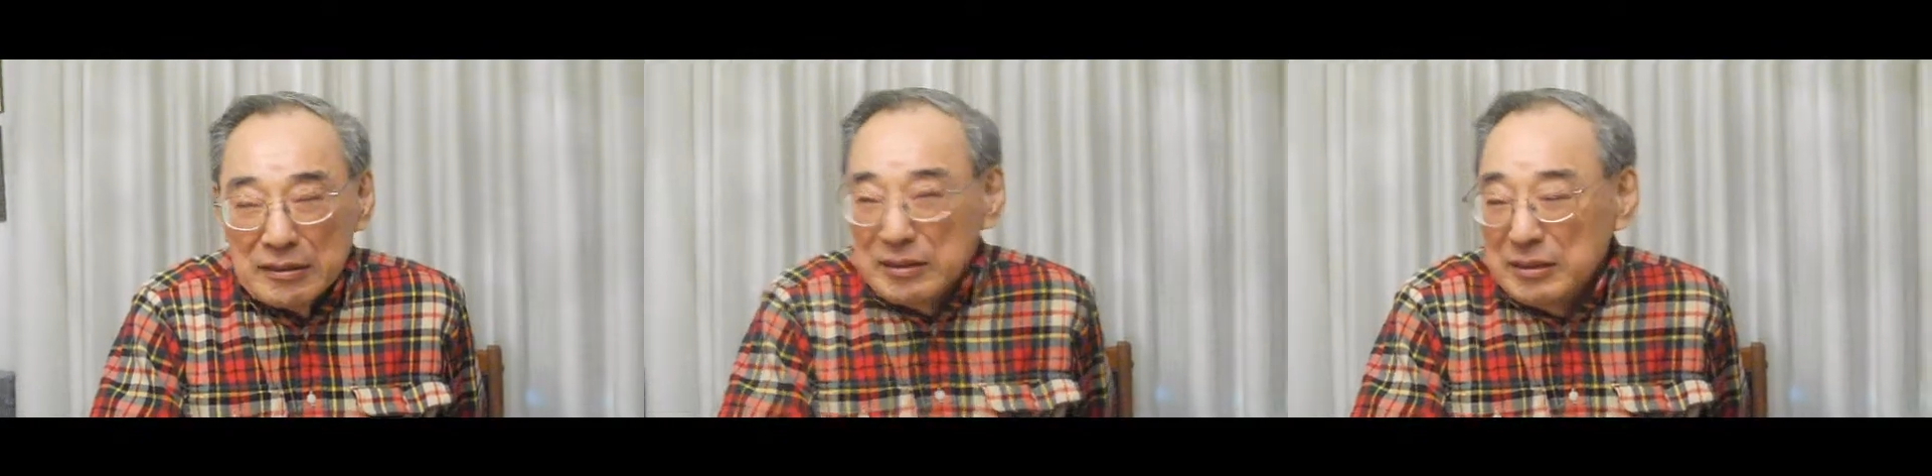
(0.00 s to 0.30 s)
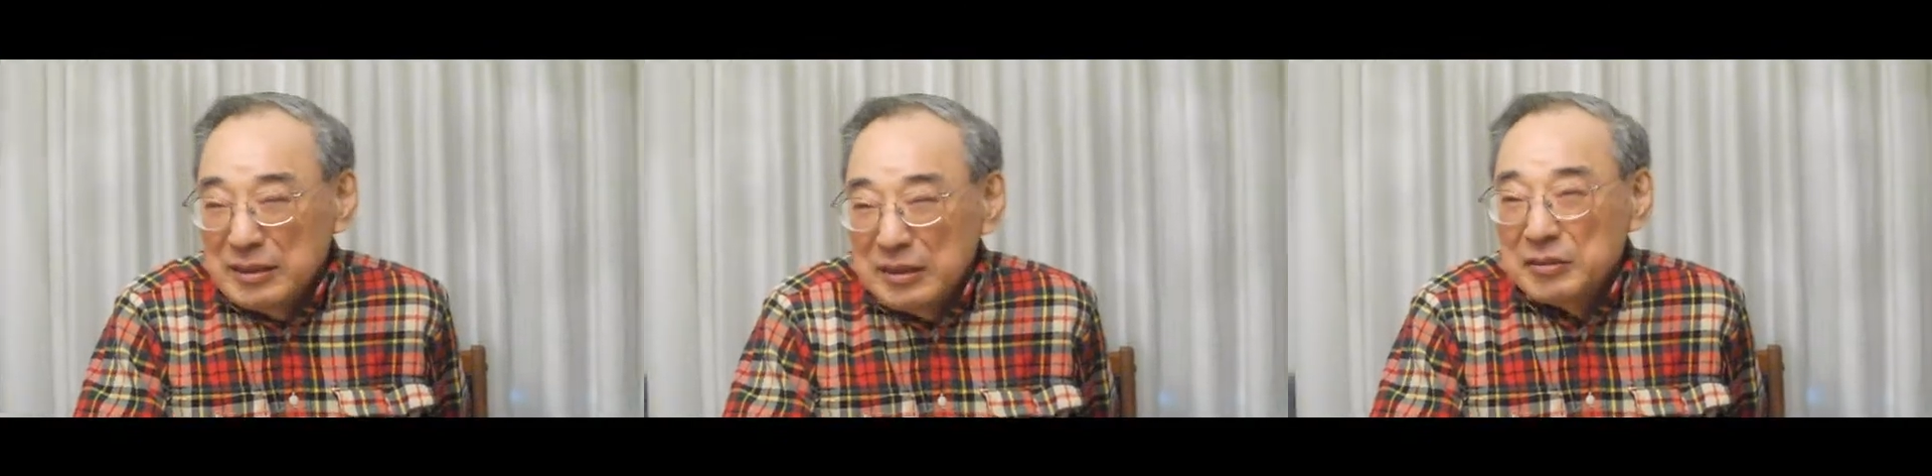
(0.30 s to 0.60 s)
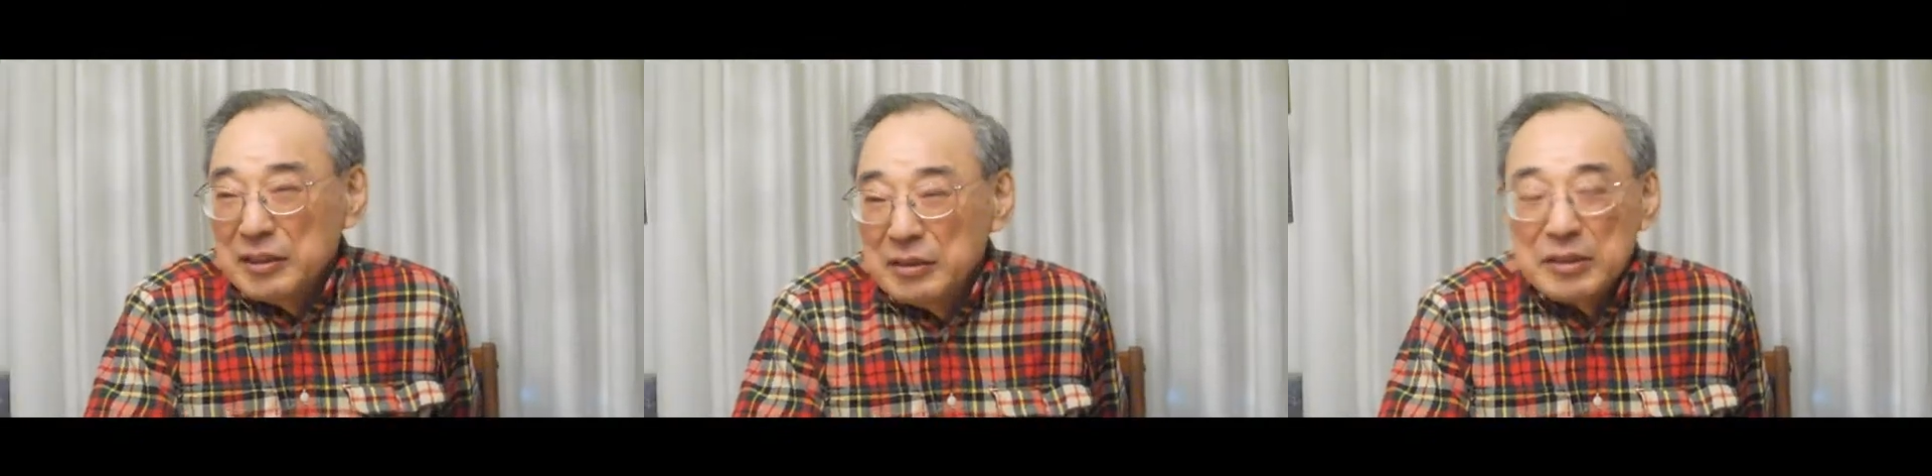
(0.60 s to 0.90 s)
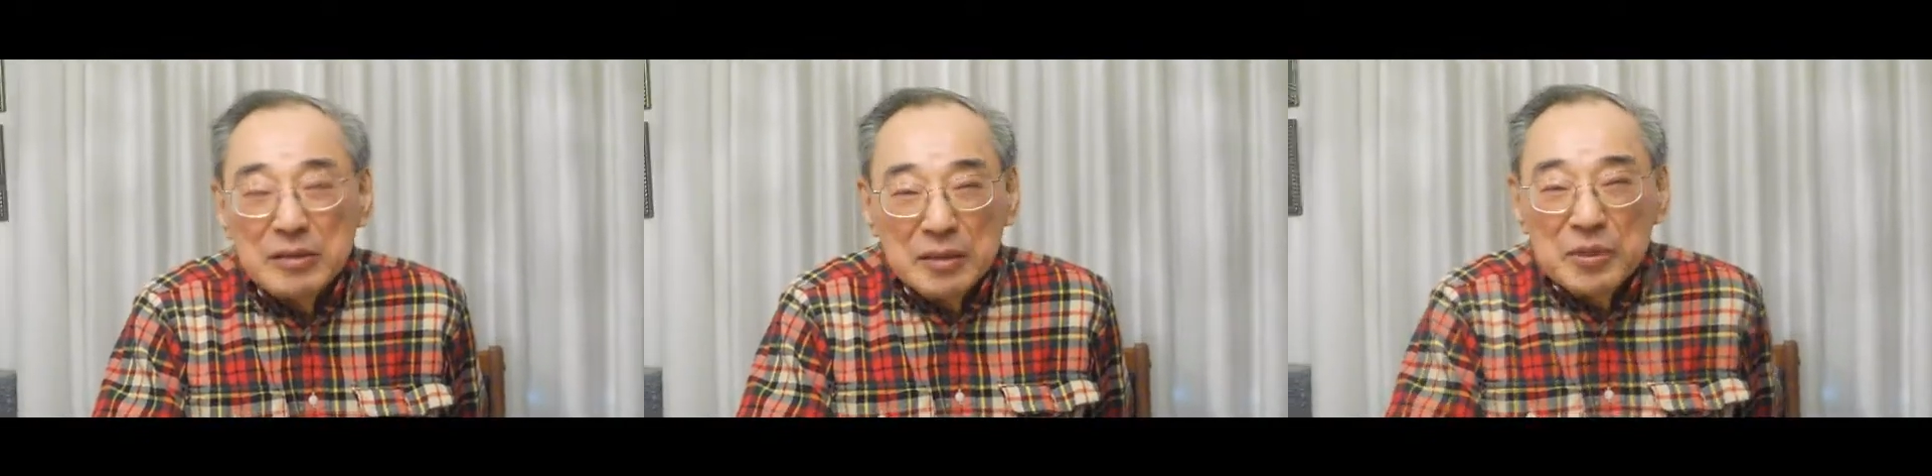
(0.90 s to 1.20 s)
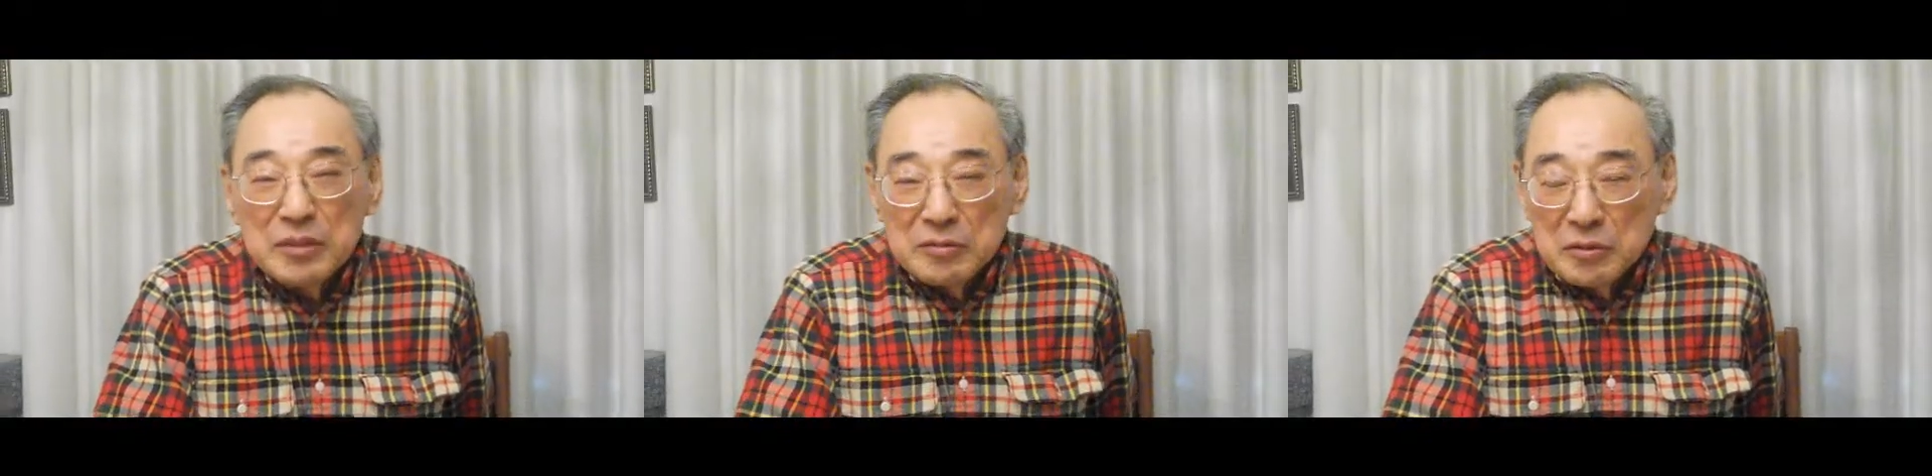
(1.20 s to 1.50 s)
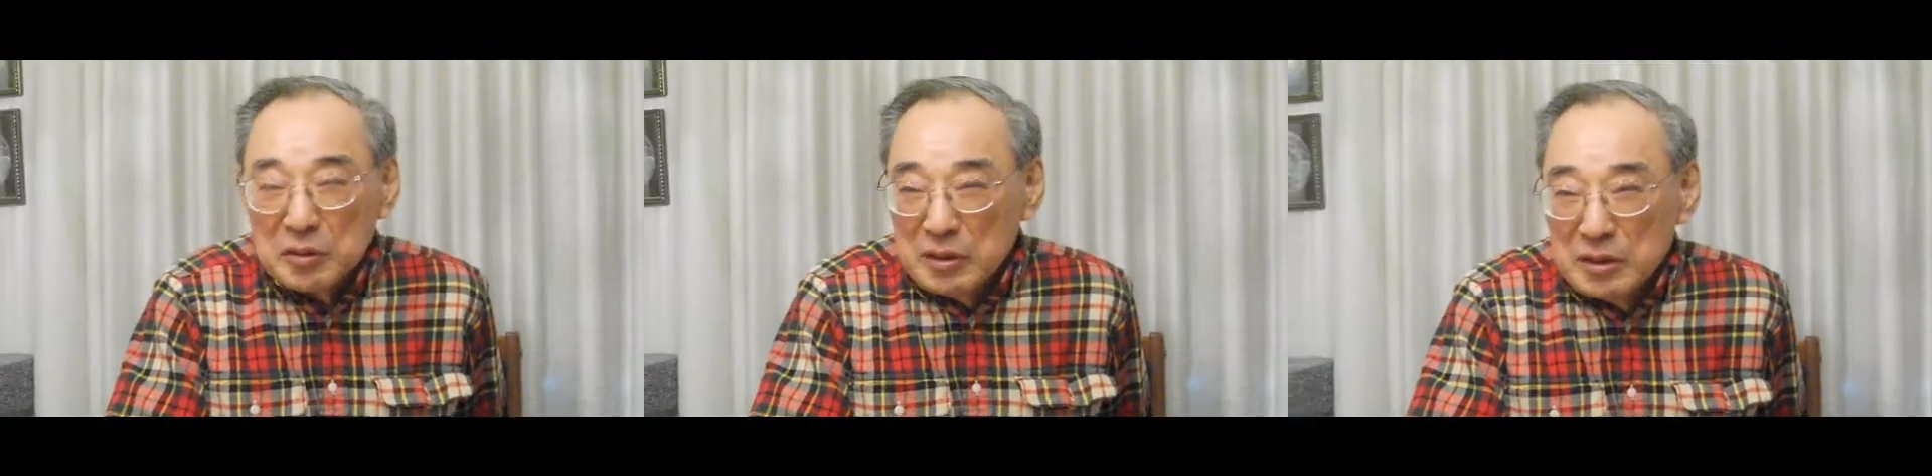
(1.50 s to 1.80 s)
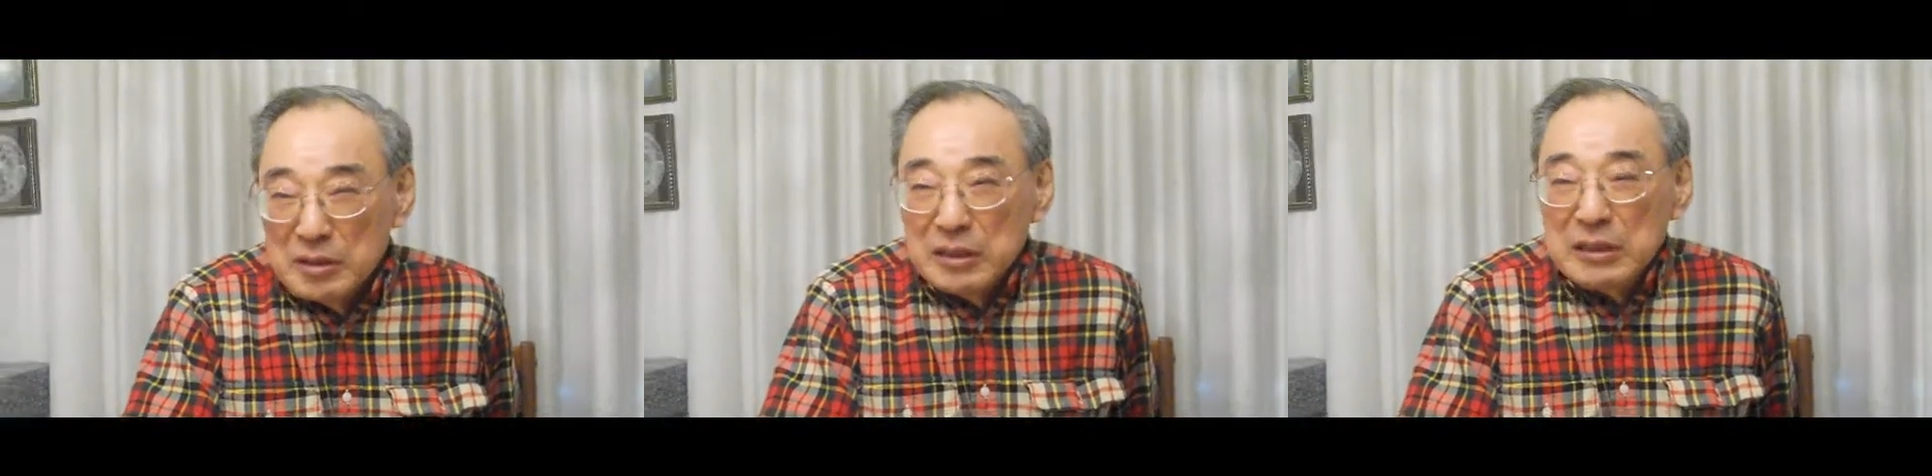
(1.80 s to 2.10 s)
Secretary Stimson, who
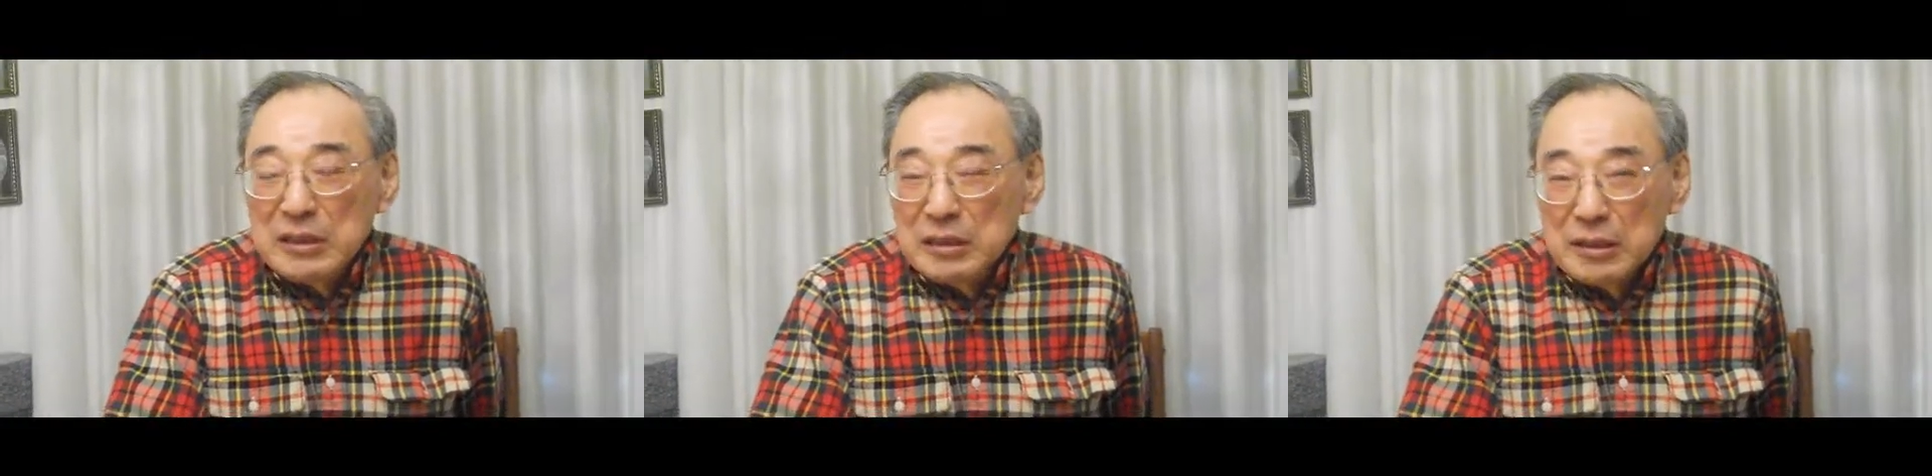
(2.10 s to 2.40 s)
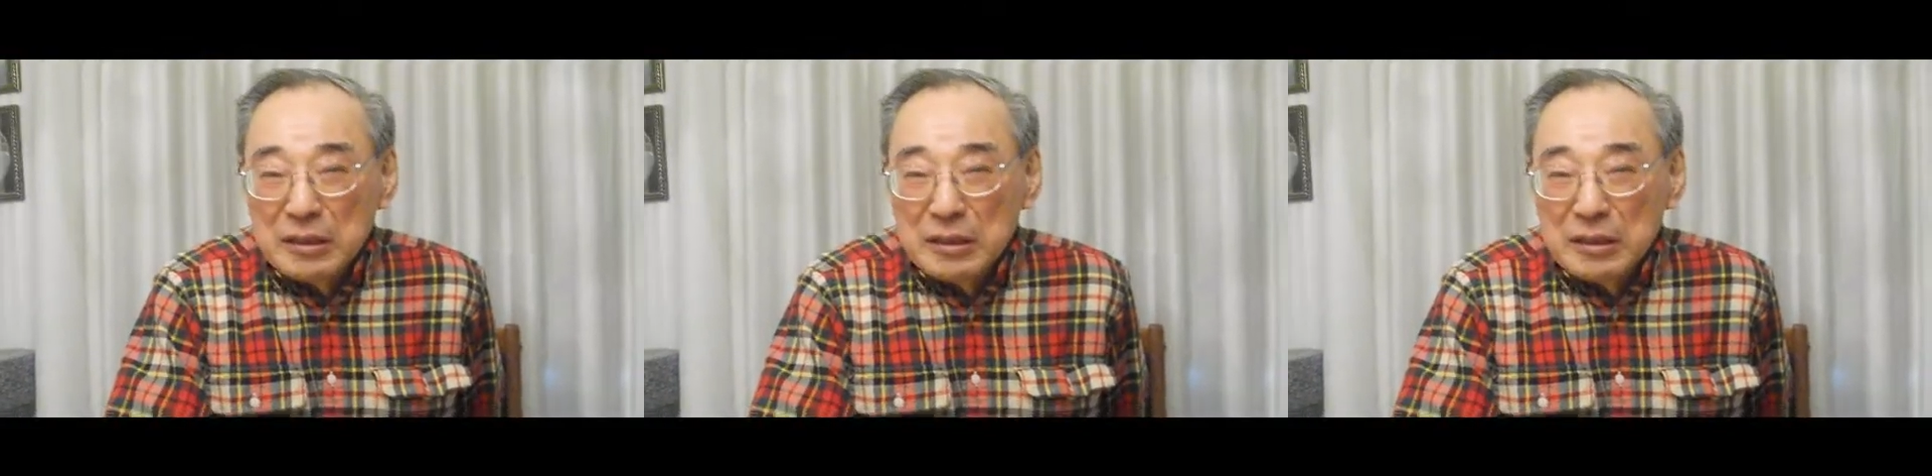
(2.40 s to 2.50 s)
was the